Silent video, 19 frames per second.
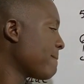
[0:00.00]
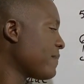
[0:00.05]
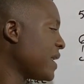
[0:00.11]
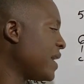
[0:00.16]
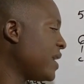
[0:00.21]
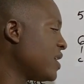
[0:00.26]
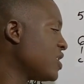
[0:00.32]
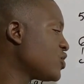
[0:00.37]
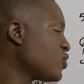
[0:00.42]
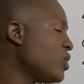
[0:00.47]
and
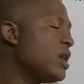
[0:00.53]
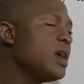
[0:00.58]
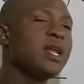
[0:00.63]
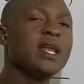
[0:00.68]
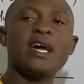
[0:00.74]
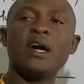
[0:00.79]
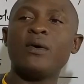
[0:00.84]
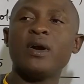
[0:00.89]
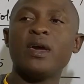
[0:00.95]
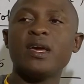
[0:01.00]
as well
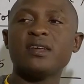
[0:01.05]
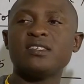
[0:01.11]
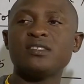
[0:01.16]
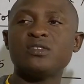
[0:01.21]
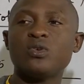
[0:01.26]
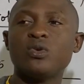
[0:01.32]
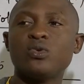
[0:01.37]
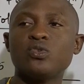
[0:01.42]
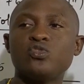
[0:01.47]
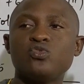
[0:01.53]
our x is
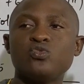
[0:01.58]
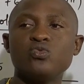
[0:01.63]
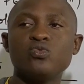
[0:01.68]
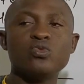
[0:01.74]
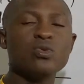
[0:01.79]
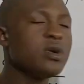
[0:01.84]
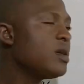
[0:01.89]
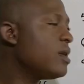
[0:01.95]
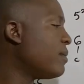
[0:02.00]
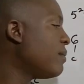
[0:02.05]
equal
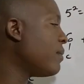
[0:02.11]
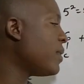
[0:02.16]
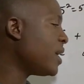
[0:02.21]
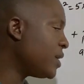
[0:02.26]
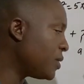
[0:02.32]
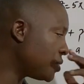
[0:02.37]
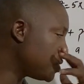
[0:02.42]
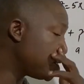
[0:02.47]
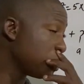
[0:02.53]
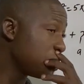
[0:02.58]
to minus 3.